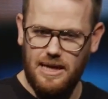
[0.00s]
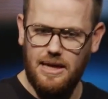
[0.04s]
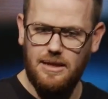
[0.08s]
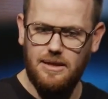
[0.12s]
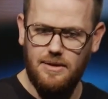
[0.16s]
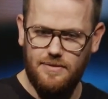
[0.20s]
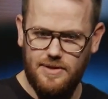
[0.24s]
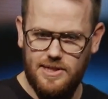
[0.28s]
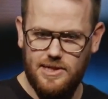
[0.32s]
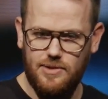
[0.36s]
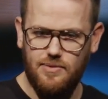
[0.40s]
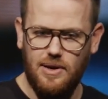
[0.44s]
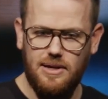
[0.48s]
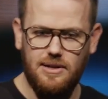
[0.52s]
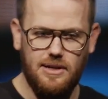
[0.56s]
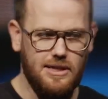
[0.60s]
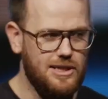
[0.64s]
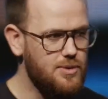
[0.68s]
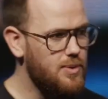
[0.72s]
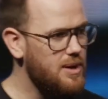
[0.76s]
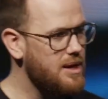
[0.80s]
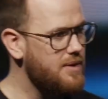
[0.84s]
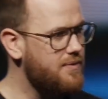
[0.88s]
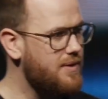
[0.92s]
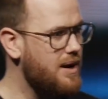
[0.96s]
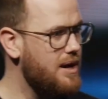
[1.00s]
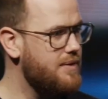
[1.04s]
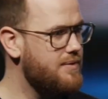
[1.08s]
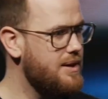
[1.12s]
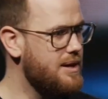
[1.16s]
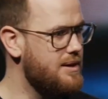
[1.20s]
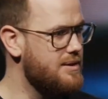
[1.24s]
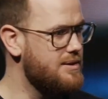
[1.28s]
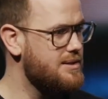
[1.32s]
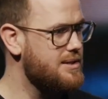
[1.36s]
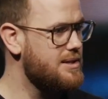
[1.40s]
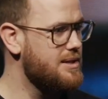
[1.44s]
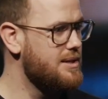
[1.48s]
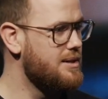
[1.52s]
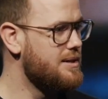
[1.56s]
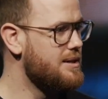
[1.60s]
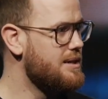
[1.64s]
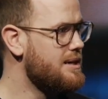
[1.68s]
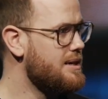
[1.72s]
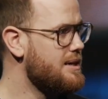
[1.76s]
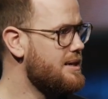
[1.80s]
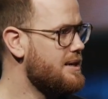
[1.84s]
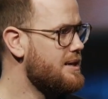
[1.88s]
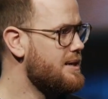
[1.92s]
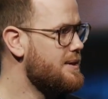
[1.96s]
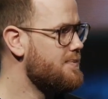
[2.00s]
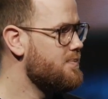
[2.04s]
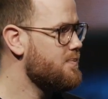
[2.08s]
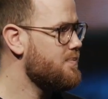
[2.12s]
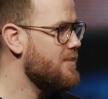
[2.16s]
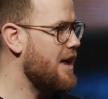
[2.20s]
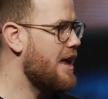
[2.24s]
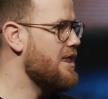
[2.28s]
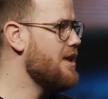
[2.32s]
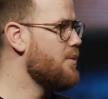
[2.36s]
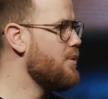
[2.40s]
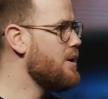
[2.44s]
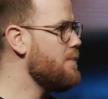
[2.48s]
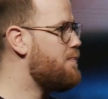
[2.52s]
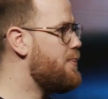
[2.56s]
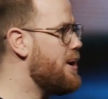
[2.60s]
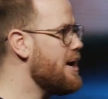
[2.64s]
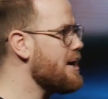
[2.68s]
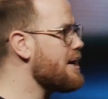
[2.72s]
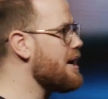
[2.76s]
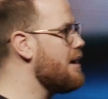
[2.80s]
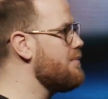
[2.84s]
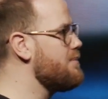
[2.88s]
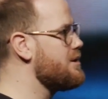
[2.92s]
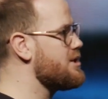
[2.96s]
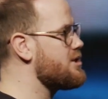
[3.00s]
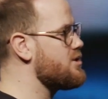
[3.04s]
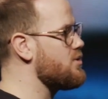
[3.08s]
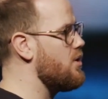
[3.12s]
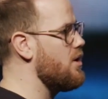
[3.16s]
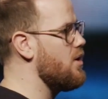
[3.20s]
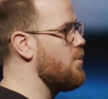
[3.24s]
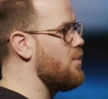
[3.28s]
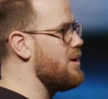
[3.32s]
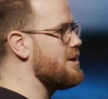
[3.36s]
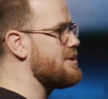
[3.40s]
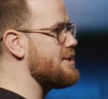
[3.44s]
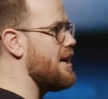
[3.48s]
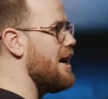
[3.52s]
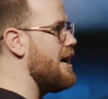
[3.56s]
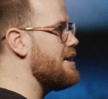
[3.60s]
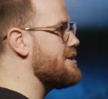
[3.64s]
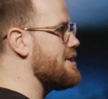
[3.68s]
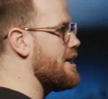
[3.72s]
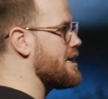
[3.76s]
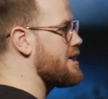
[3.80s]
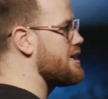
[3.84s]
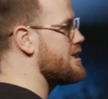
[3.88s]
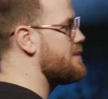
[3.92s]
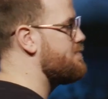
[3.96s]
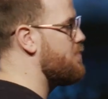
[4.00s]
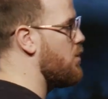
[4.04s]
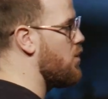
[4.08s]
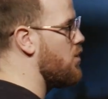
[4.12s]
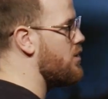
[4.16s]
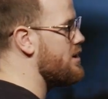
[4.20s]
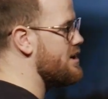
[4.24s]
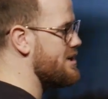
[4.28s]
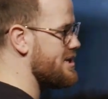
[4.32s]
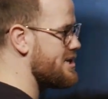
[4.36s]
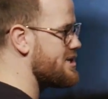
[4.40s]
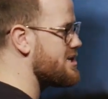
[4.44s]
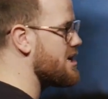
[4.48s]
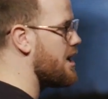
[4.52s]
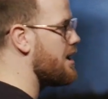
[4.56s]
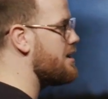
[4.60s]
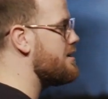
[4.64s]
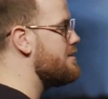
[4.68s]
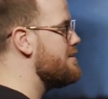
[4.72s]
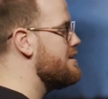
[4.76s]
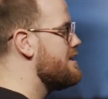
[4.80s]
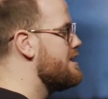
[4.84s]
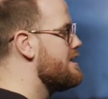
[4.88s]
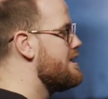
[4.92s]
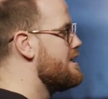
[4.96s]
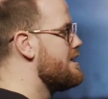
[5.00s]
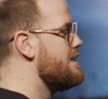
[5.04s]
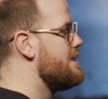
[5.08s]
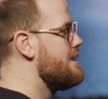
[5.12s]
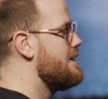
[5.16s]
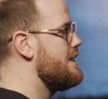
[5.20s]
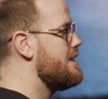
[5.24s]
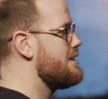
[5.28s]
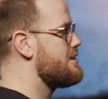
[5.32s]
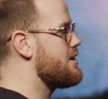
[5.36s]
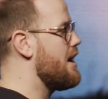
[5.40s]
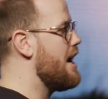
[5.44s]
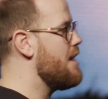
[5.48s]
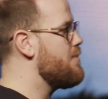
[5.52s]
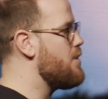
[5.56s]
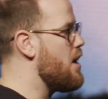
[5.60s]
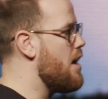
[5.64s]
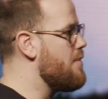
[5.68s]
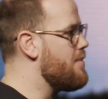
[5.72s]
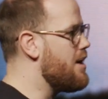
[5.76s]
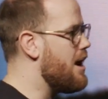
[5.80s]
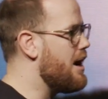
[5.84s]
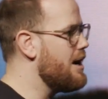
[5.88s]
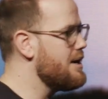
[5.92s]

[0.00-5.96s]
he lives surrendered 25 years. And then we pick up the story once Isaac has born his son. So Abraham and